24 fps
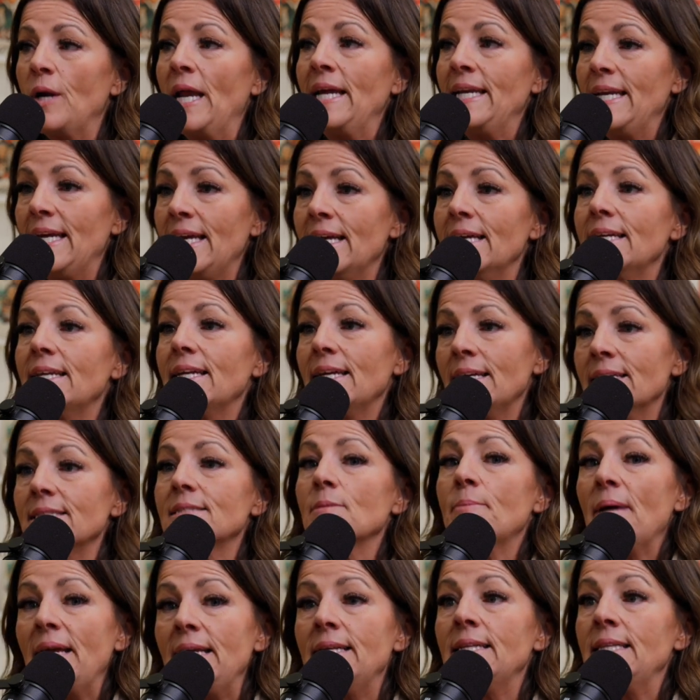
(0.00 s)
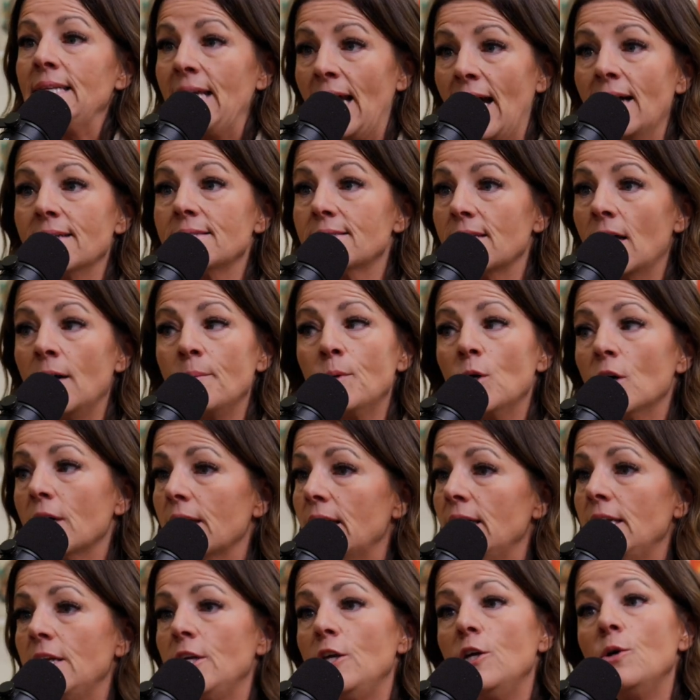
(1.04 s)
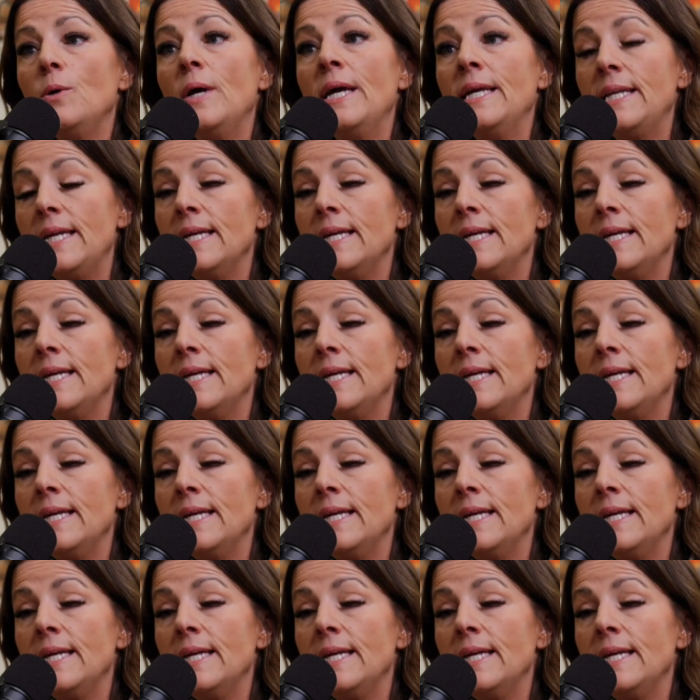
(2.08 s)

And it is a pain in the ass. I'm not kidding you. It